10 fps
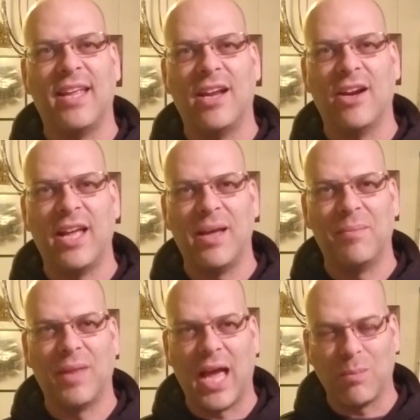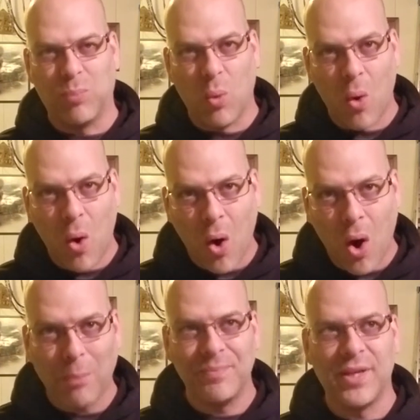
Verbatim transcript: hear him like whoop,